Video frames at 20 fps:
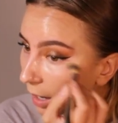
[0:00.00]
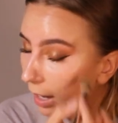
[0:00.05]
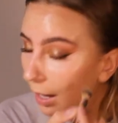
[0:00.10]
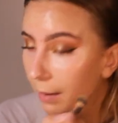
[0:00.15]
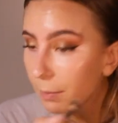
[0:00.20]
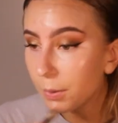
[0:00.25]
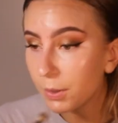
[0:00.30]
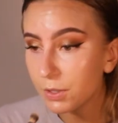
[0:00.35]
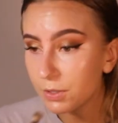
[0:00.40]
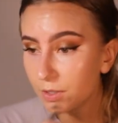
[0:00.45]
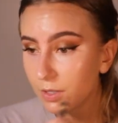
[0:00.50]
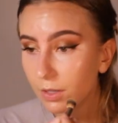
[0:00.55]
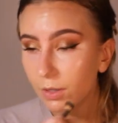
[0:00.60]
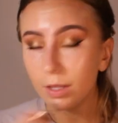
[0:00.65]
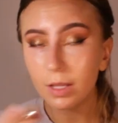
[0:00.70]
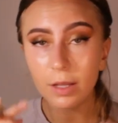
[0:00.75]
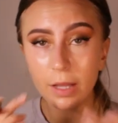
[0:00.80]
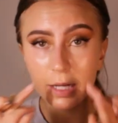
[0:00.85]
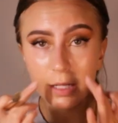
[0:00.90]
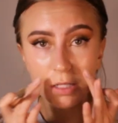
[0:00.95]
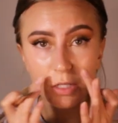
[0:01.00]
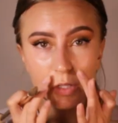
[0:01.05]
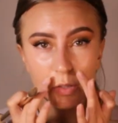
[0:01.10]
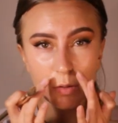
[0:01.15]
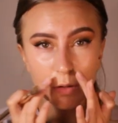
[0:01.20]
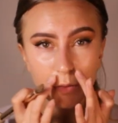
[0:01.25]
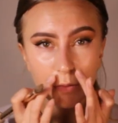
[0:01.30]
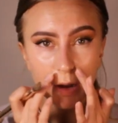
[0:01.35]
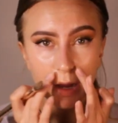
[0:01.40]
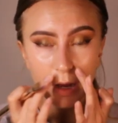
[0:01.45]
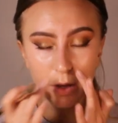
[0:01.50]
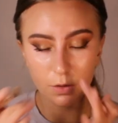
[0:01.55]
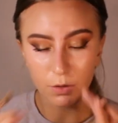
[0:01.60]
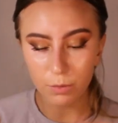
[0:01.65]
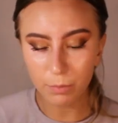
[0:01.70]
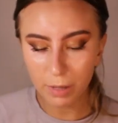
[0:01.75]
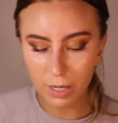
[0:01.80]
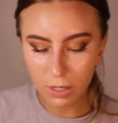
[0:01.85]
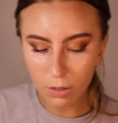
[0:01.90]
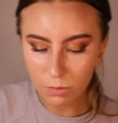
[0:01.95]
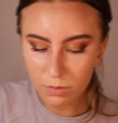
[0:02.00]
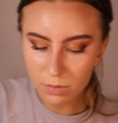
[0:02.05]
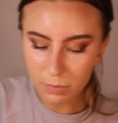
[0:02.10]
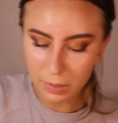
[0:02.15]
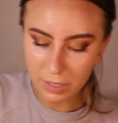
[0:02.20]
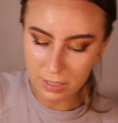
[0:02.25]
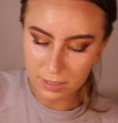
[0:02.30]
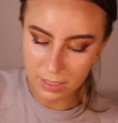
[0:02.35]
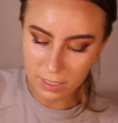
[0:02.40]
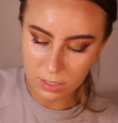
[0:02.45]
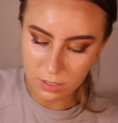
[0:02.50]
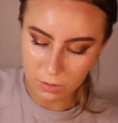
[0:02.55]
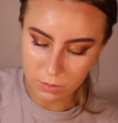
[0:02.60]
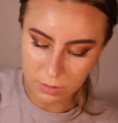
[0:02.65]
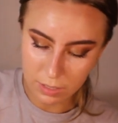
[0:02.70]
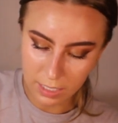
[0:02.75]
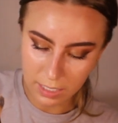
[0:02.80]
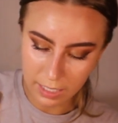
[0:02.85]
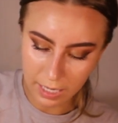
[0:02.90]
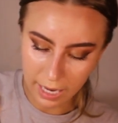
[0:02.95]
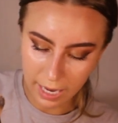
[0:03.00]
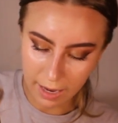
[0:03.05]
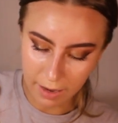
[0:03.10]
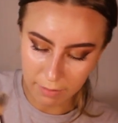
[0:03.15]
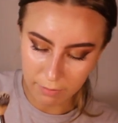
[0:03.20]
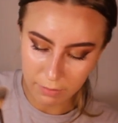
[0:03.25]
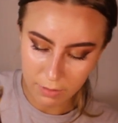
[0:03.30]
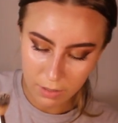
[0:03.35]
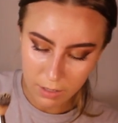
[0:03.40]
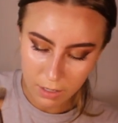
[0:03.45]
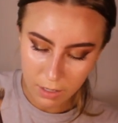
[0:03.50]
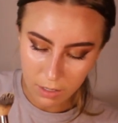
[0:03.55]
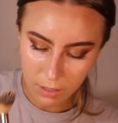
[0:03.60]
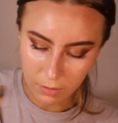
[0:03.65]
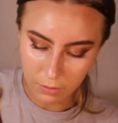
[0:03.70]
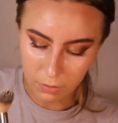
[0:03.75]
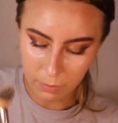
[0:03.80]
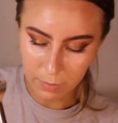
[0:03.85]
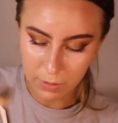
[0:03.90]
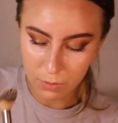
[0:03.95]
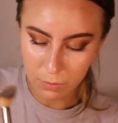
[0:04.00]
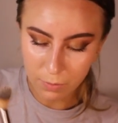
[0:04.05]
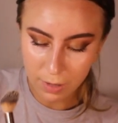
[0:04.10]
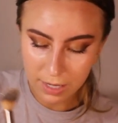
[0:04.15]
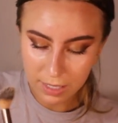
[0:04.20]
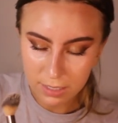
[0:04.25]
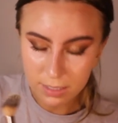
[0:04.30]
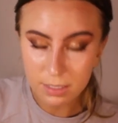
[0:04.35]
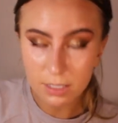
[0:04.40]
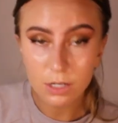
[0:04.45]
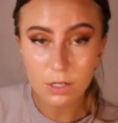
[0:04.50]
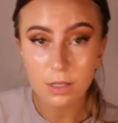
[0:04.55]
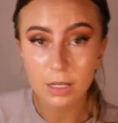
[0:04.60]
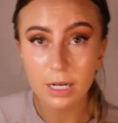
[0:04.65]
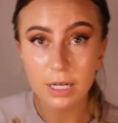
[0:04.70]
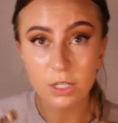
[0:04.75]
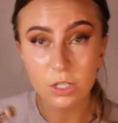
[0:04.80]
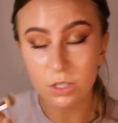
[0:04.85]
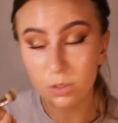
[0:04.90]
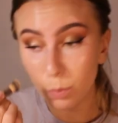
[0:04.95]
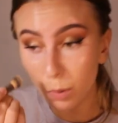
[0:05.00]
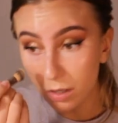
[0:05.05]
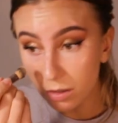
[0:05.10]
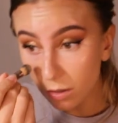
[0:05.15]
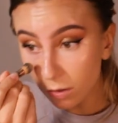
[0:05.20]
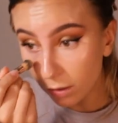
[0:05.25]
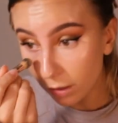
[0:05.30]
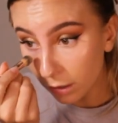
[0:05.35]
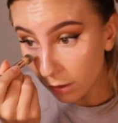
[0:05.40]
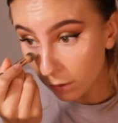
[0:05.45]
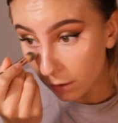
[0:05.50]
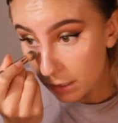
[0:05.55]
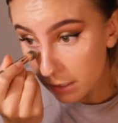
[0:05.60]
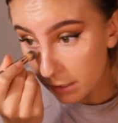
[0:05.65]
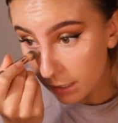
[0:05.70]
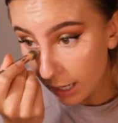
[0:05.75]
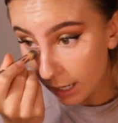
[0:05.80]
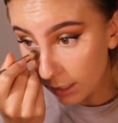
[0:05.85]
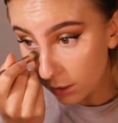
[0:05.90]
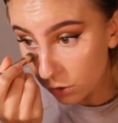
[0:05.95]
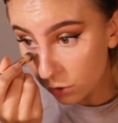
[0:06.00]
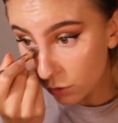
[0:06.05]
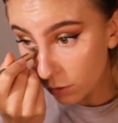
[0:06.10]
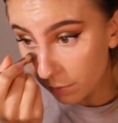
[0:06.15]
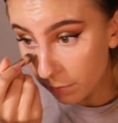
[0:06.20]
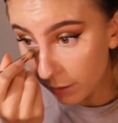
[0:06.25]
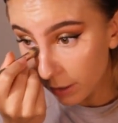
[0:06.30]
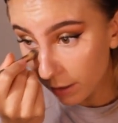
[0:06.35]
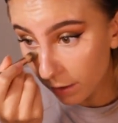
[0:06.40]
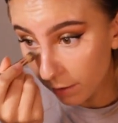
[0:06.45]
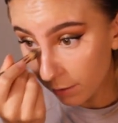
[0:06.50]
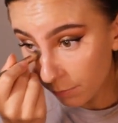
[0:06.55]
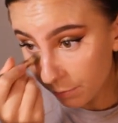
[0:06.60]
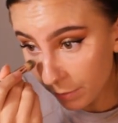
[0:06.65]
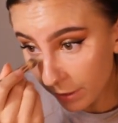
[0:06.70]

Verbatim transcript: I personally like to do it right under my nose because I do tend to have a little bit of redness there that I just want the littlest extra bit of